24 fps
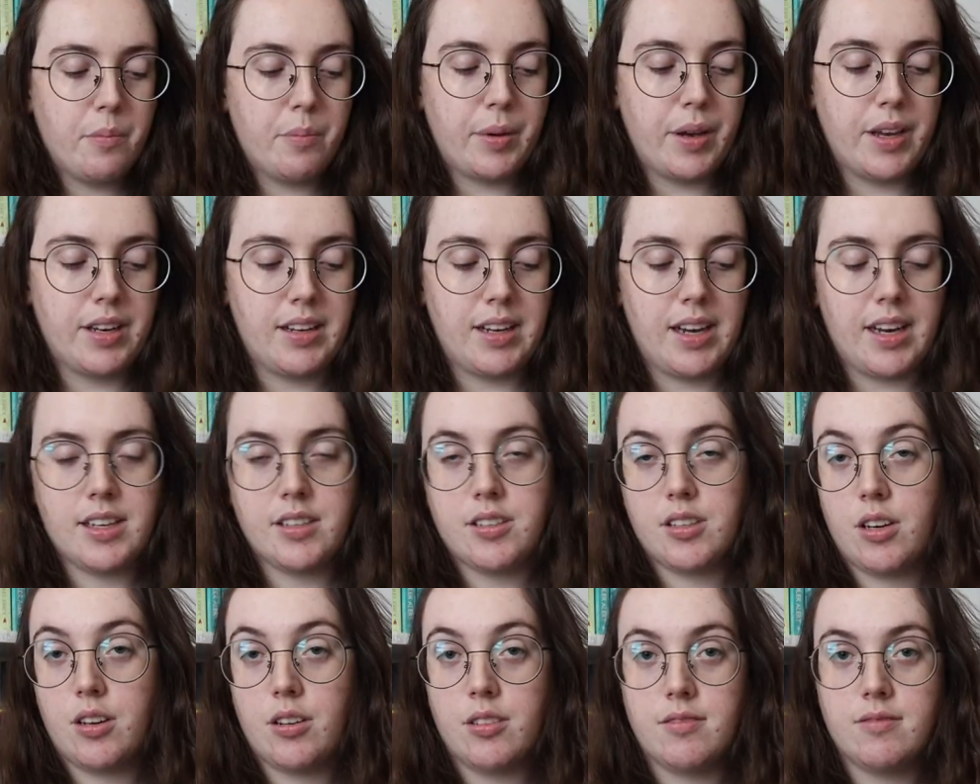But I
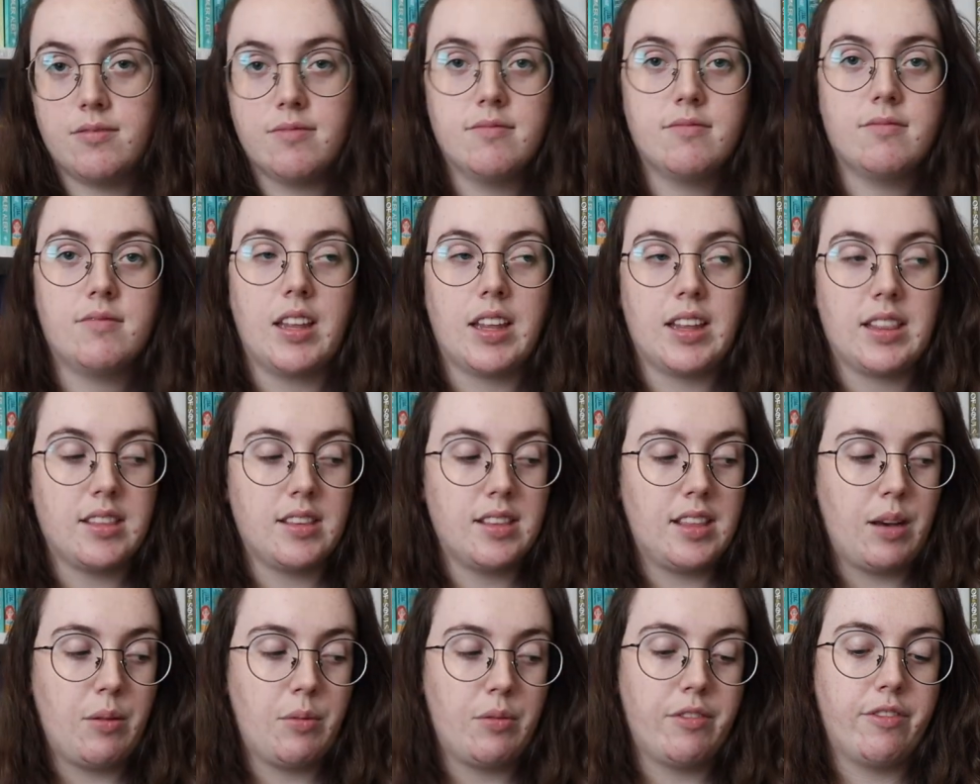don't think
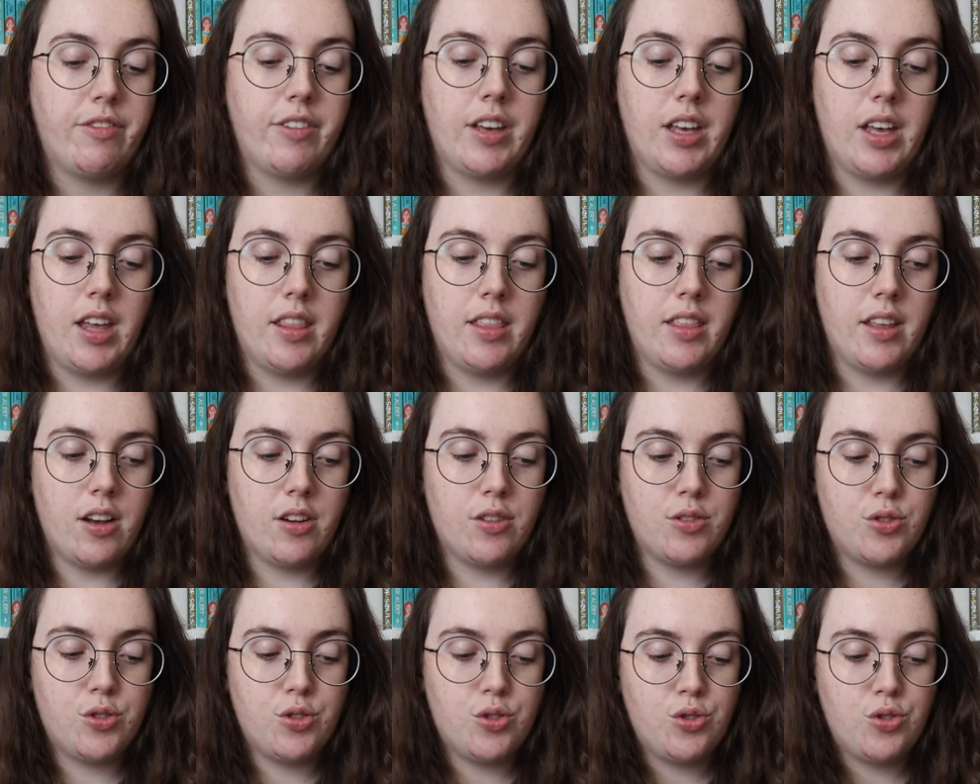that, would fit in
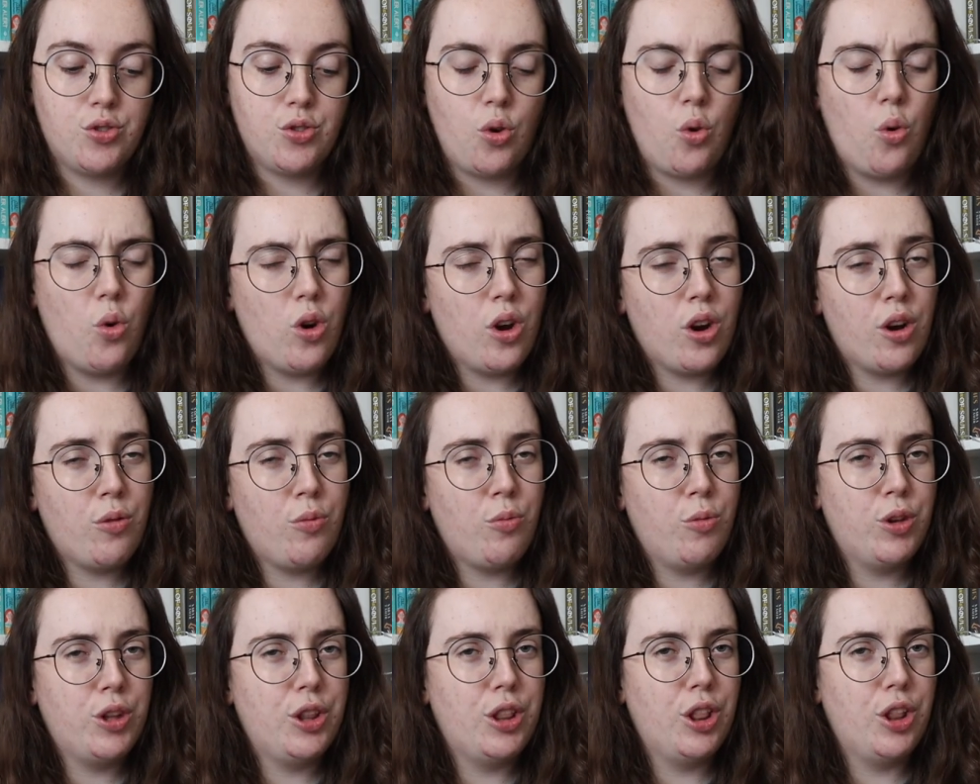there or
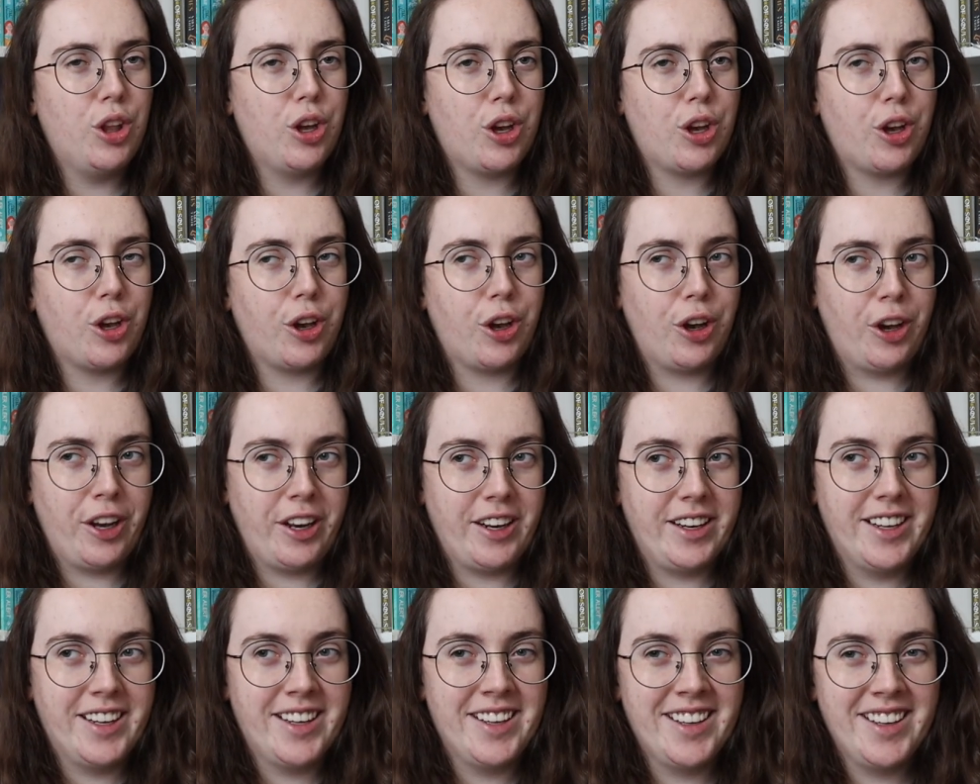would look
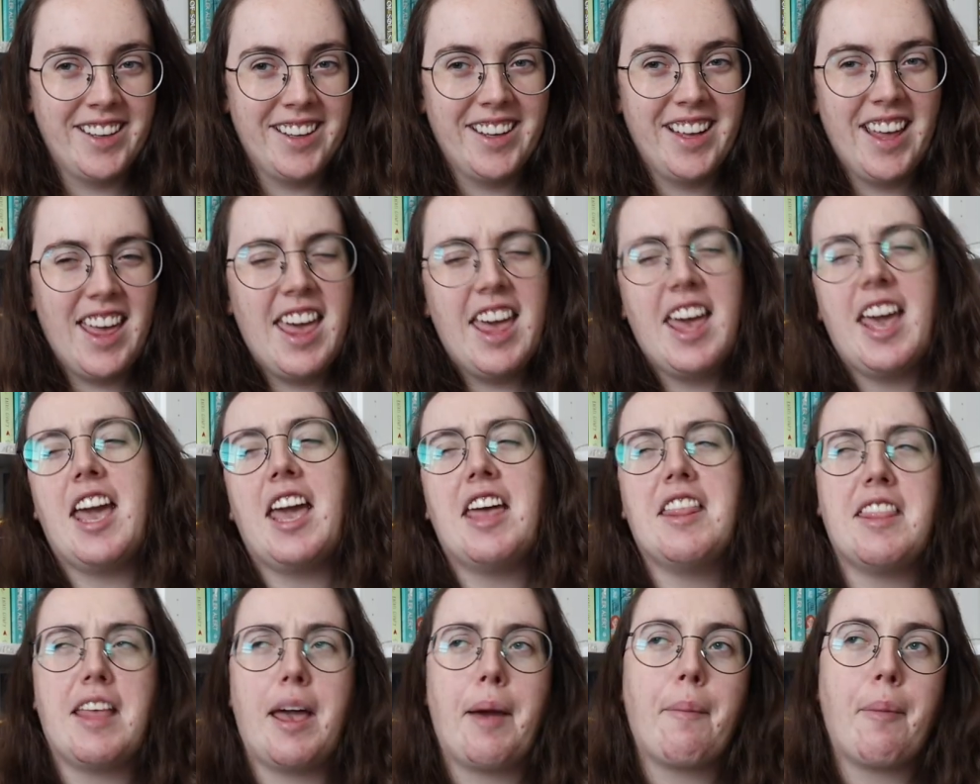good
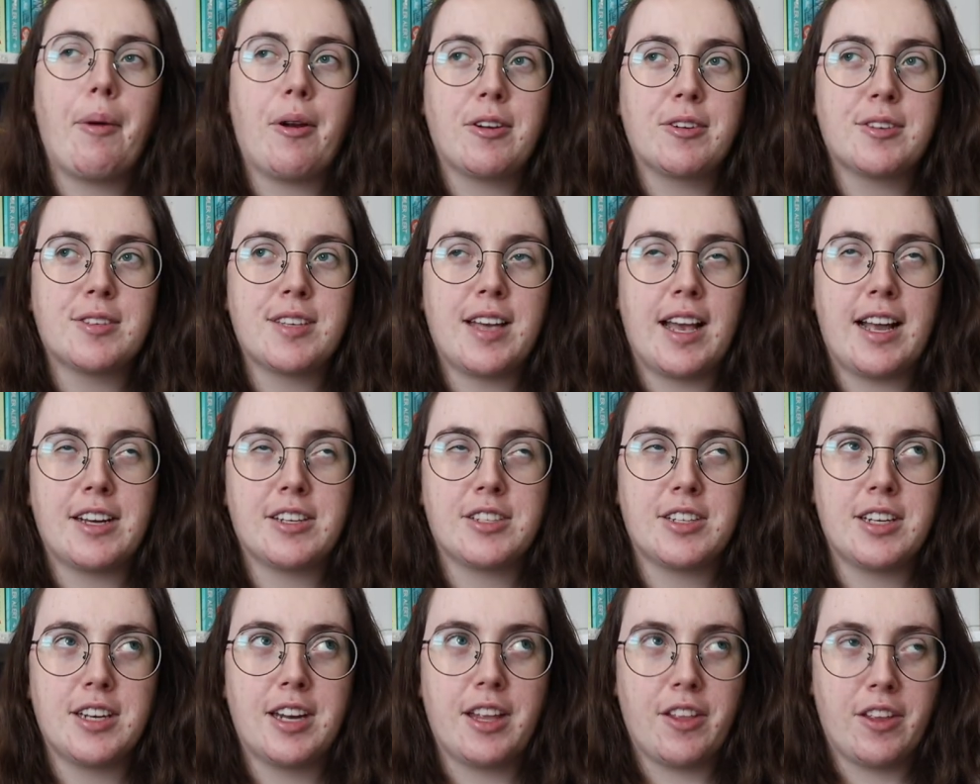in that purse
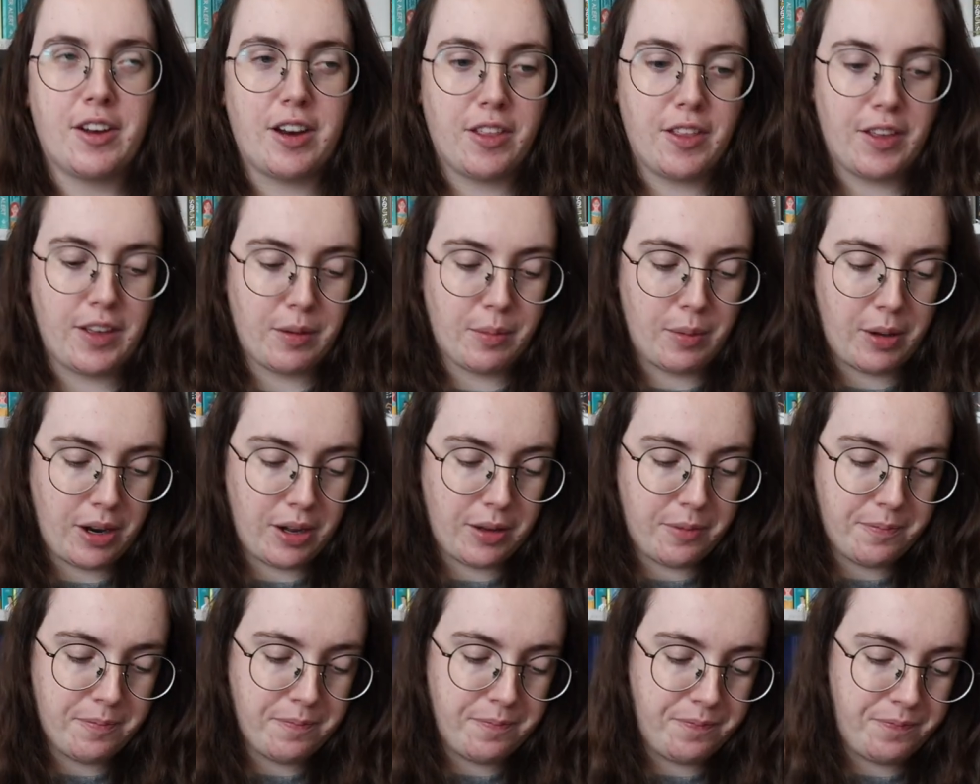actually now that I think about it.